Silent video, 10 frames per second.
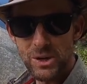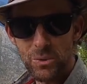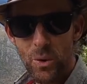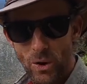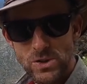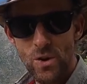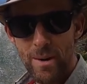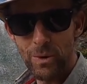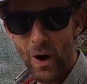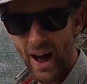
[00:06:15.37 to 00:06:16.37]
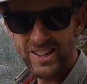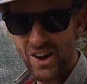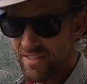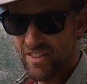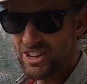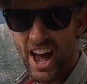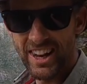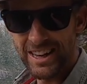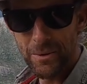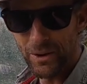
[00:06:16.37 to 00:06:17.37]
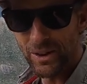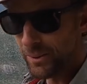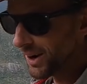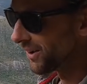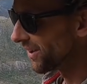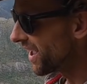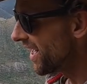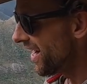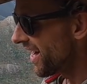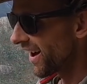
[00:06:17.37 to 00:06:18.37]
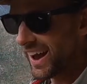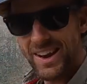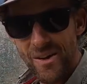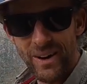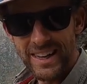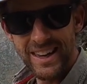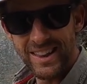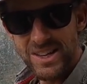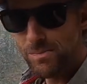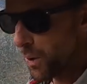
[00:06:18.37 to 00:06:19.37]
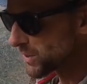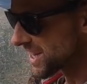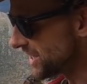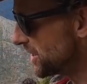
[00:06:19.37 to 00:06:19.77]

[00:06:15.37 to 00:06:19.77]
little rock scramble hikes I've ever done anywhere in the world. I had no idea. These boulders are